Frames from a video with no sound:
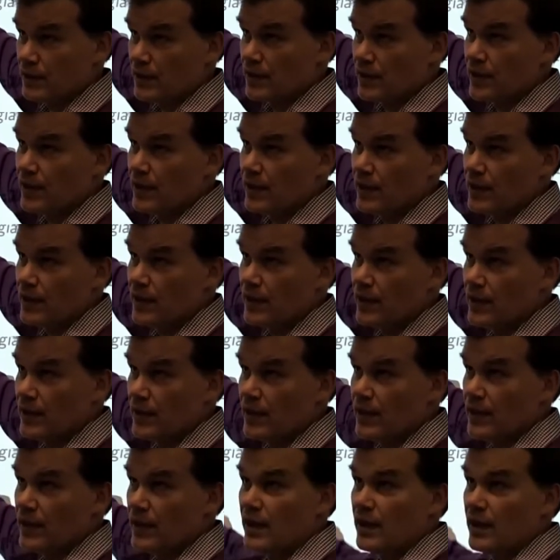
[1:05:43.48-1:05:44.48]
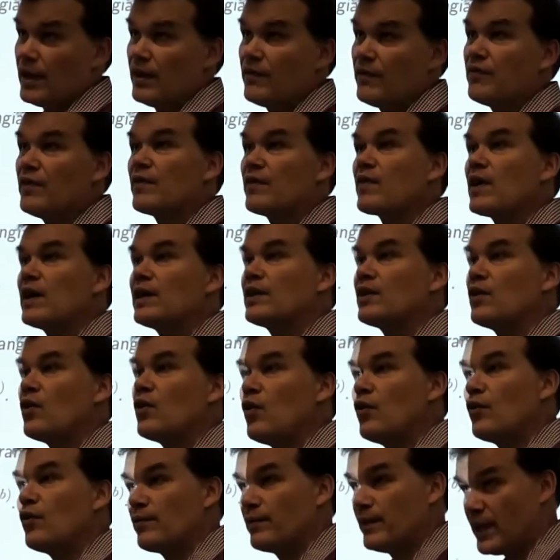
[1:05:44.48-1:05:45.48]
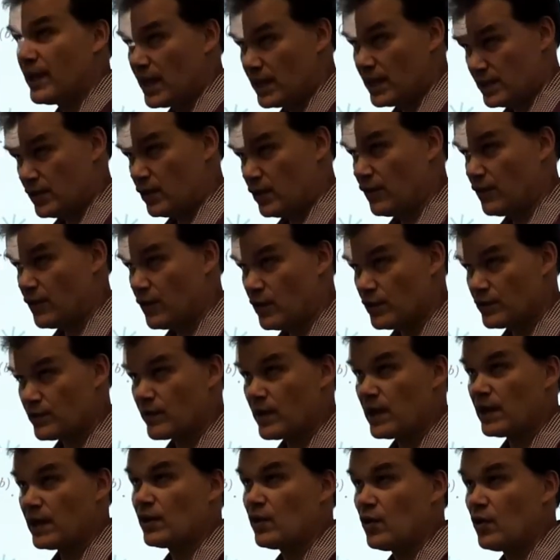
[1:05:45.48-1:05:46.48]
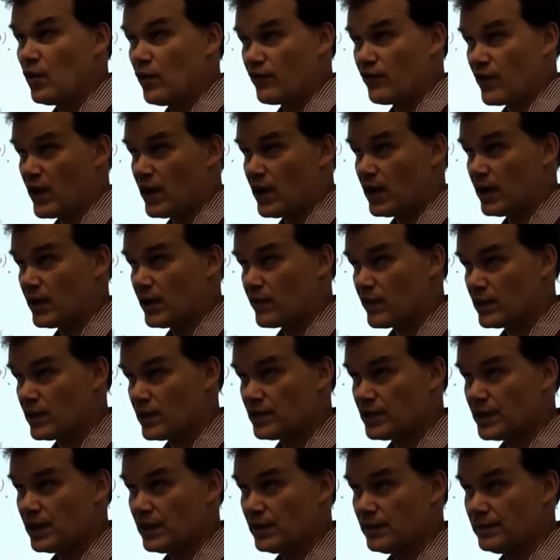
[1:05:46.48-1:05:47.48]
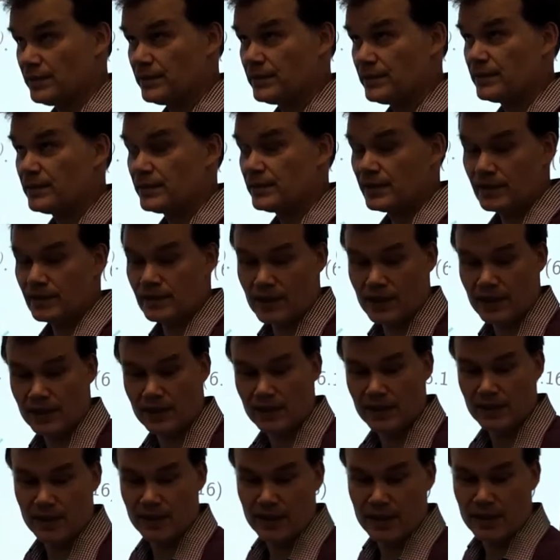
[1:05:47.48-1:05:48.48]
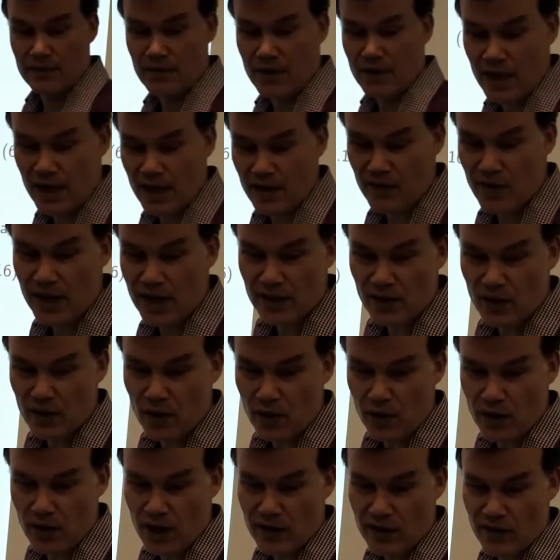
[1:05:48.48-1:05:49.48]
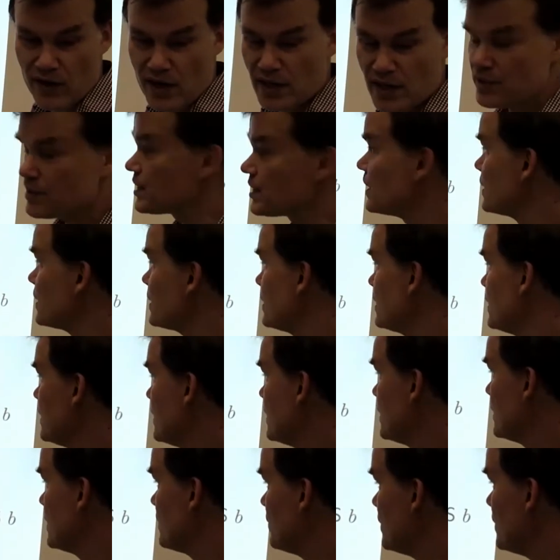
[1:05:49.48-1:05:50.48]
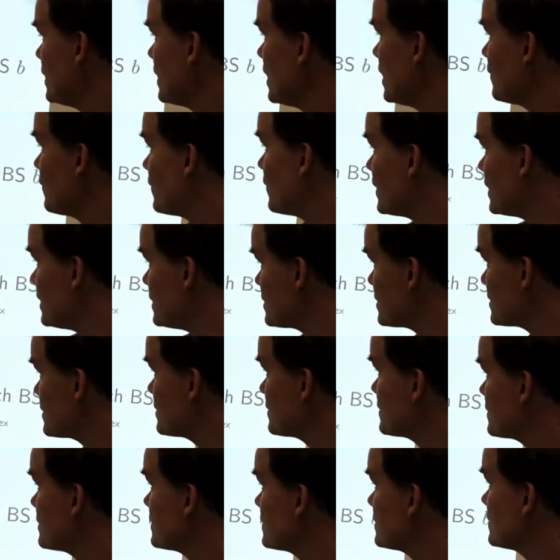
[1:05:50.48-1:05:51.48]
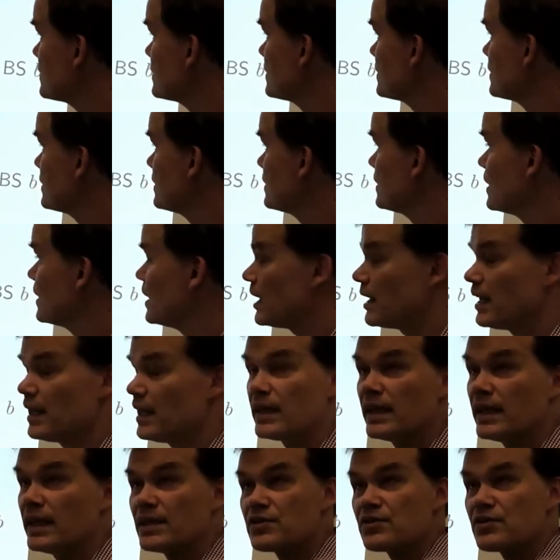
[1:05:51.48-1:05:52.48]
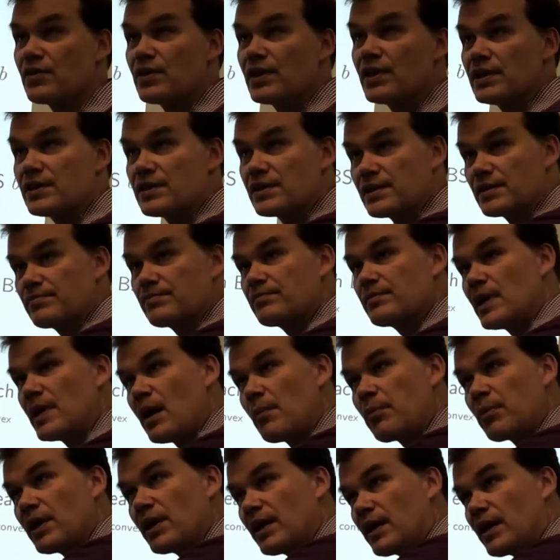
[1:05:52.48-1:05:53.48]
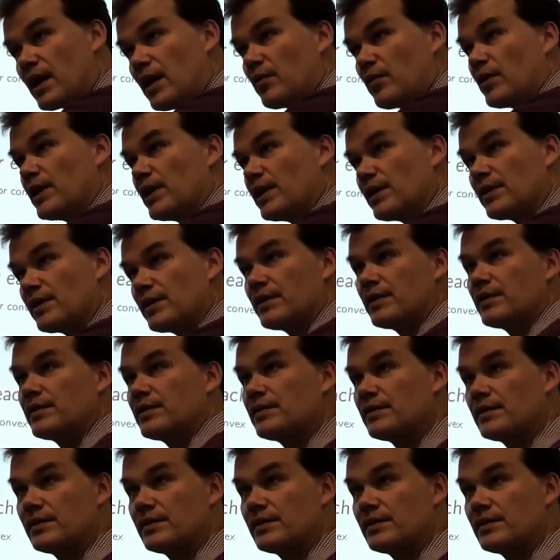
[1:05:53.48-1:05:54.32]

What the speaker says: Okay, if we write the whole, we can of course write the whole Lagrangian, right? We can write the whole Lagrangian without this, and it leads to this uplink downlink.